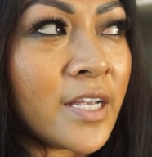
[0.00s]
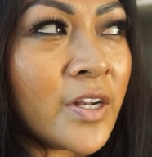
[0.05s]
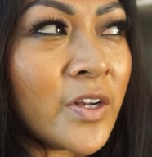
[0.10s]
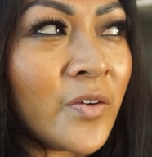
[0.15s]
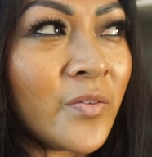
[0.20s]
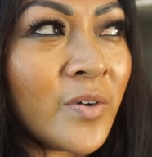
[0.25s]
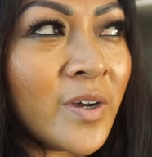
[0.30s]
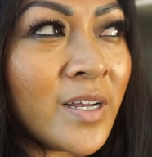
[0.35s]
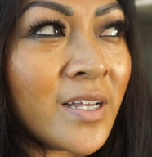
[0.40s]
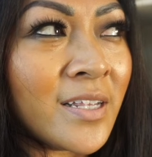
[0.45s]
you
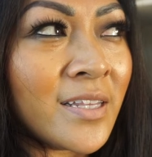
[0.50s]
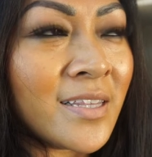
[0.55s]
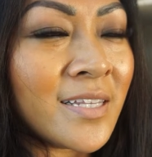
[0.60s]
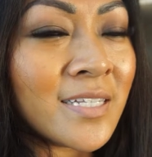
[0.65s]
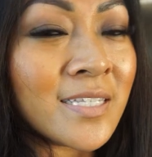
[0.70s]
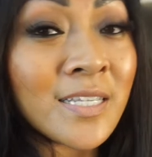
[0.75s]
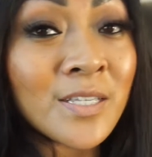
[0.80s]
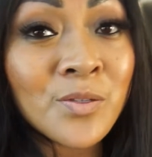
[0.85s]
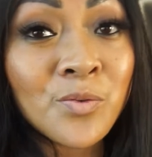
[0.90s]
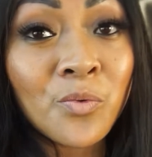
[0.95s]
know what,
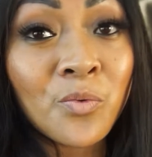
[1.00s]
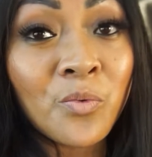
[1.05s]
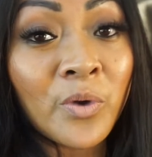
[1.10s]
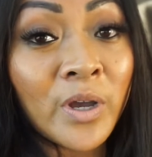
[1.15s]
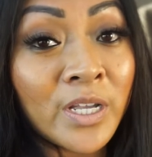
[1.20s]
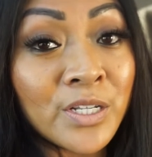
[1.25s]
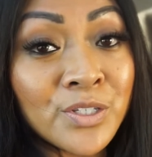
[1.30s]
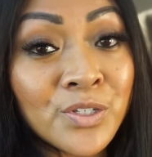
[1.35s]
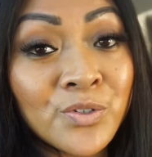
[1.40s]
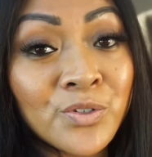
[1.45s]
this is
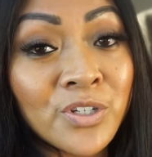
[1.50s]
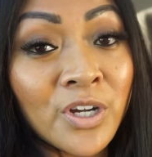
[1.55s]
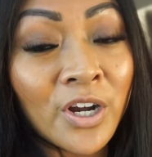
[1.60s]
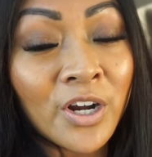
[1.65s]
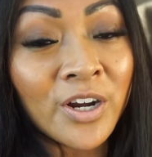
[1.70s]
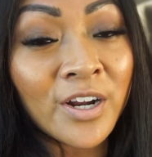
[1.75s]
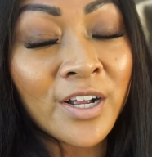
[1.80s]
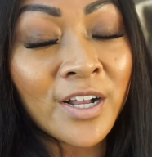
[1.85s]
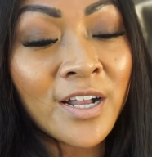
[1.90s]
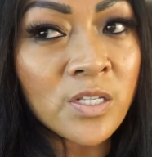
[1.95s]
way too
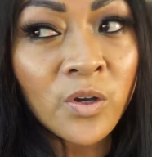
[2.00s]
dark.